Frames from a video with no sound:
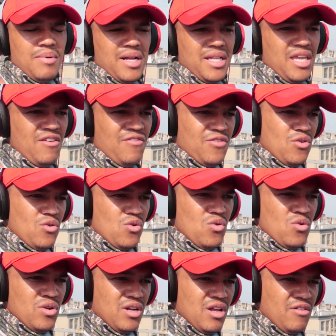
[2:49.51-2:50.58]
But if
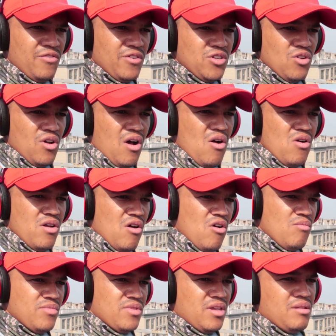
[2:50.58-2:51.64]
you live in your own
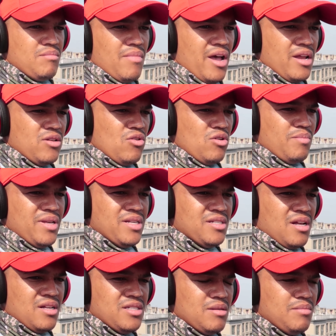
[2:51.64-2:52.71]
home, it might not be
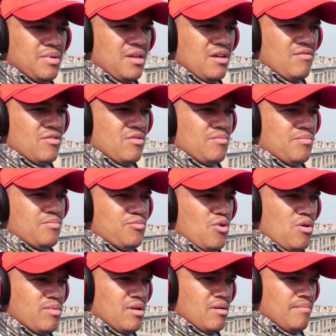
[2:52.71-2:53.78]
such a big of a
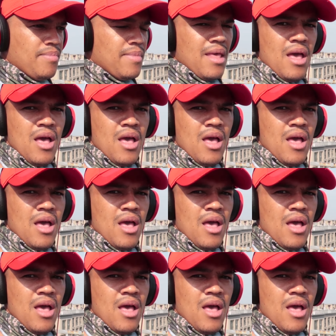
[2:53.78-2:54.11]
problem.